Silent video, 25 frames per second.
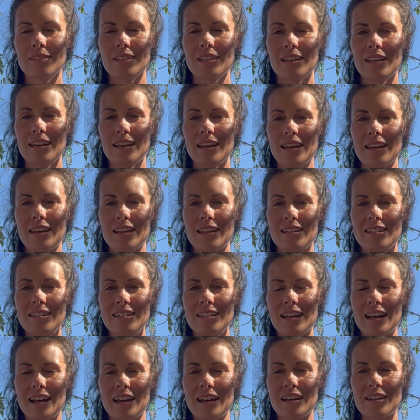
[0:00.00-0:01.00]
And
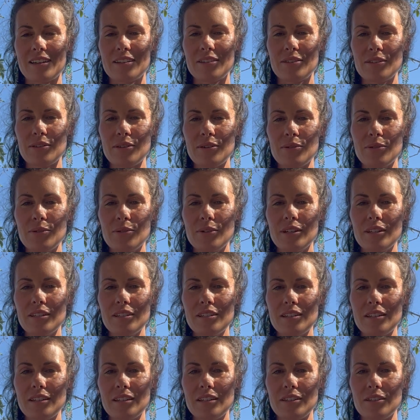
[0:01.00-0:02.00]
as you
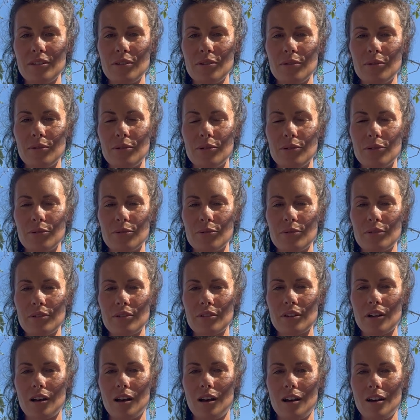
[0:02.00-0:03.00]
continue to
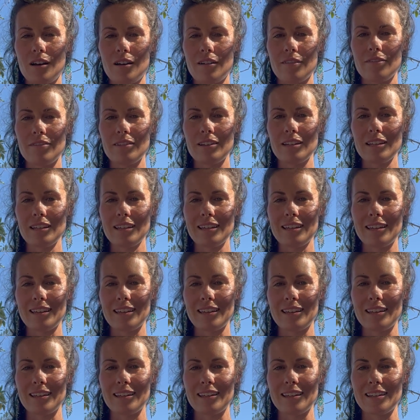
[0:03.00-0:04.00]
soften in
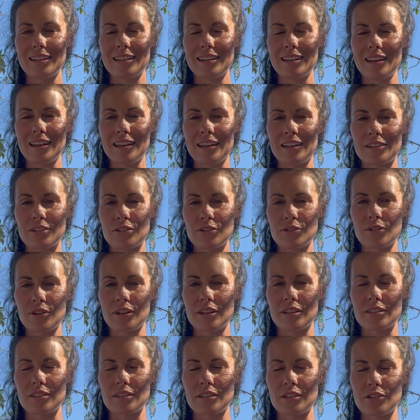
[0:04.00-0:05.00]
and
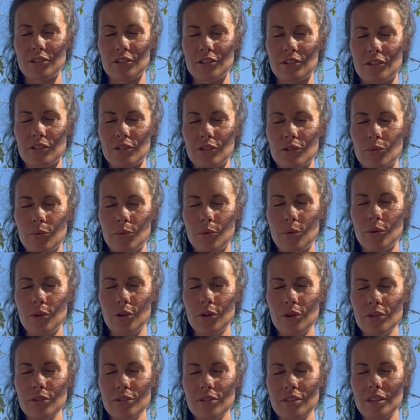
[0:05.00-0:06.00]
transition
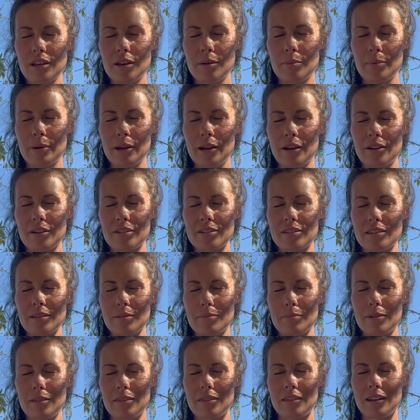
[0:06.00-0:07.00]
towards a
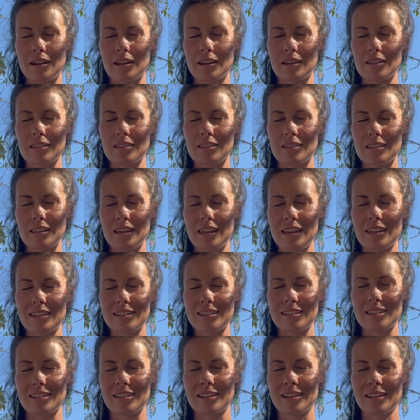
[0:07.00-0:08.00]
parasympathetic
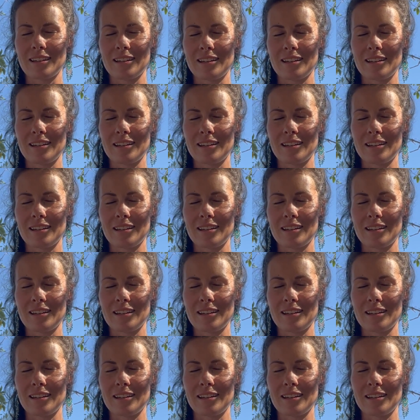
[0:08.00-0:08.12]
state,